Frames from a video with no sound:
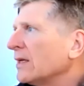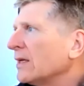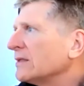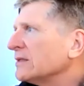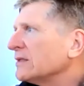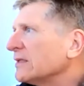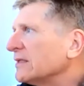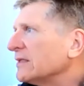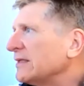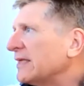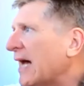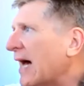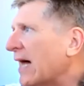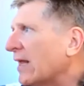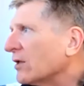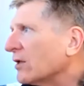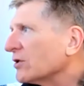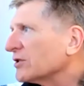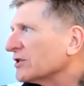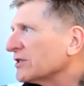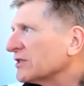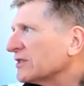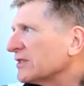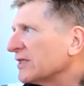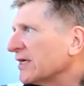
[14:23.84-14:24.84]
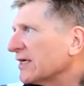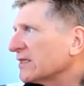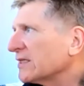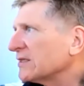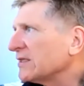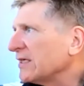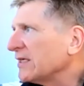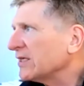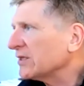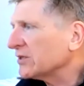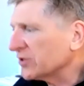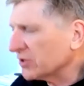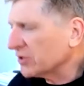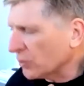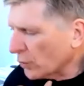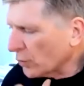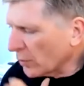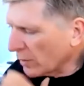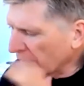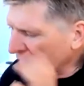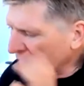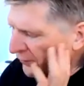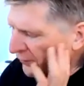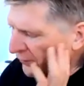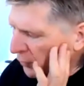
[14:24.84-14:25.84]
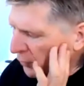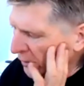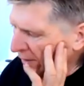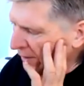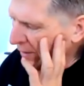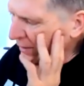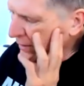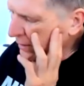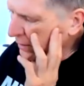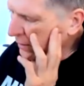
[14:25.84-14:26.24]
it's $1.60 a square foot.